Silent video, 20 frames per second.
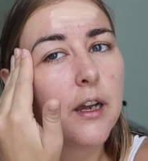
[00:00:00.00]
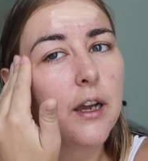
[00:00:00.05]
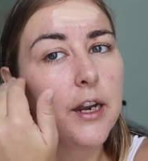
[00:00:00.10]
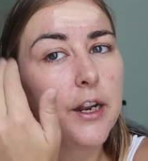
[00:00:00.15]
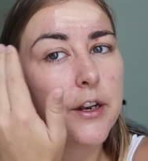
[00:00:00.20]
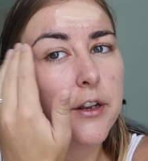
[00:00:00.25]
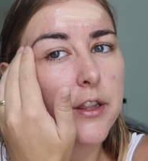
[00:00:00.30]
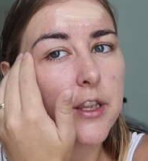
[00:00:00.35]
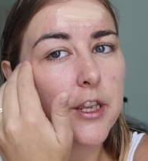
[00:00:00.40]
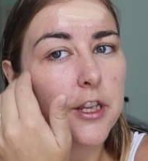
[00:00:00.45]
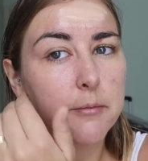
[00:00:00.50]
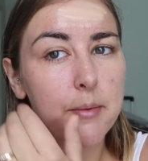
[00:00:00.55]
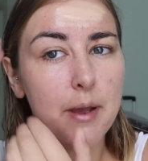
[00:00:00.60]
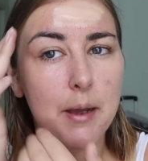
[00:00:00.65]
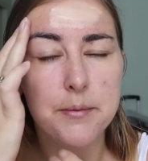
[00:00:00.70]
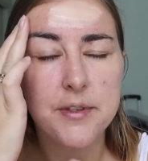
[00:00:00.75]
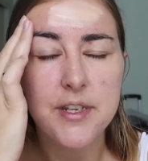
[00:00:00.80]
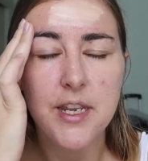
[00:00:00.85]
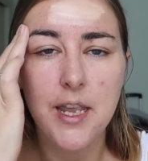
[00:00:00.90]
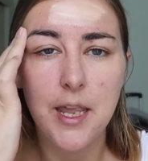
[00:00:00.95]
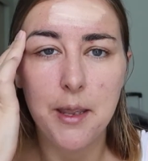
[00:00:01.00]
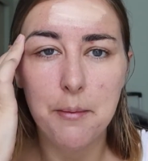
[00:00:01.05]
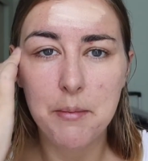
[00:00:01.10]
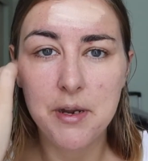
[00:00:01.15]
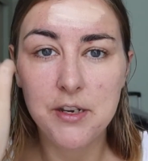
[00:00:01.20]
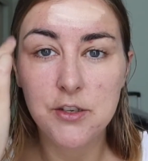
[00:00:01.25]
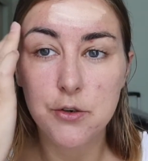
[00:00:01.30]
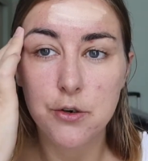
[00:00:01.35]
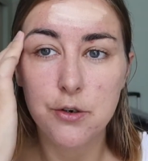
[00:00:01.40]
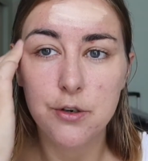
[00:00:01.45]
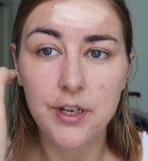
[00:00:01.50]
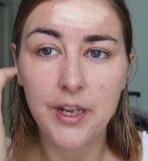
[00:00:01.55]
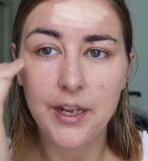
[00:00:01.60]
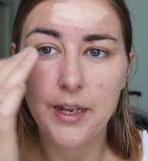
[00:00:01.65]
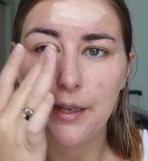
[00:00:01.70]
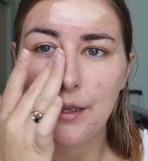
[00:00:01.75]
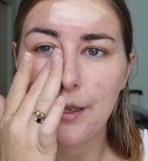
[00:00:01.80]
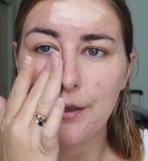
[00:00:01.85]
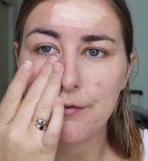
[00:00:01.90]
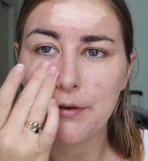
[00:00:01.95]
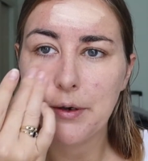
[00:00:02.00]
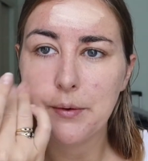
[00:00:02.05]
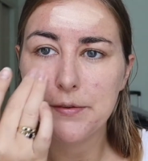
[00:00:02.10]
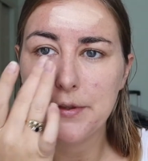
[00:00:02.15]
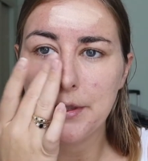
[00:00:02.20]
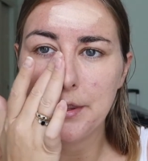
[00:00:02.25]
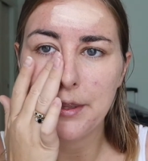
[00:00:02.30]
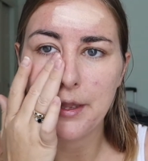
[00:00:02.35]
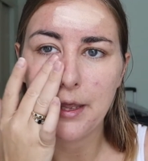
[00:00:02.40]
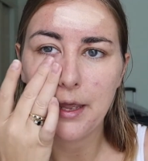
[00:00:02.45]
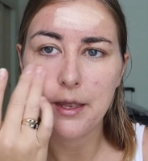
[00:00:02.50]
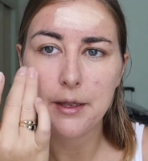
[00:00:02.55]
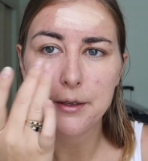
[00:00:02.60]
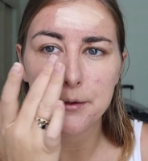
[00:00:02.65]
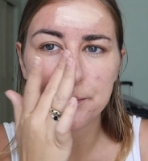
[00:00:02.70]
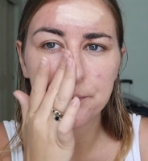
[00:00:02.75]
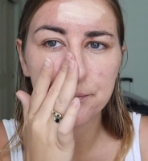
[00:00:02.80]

And I don't think you'd be able to hear me talking if I was in there.